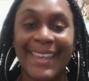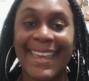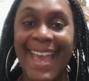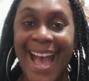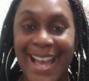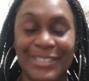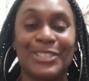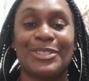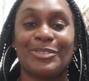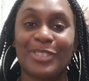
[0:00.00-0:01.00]

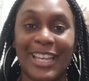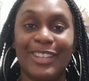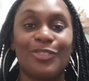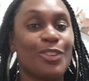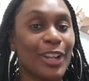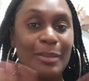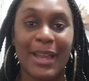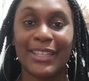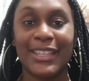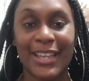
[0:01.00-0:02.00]
cash. Okay, all of
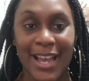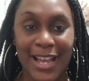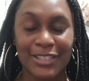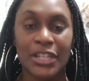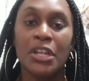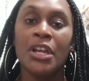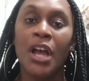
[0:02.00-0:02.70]
my cash.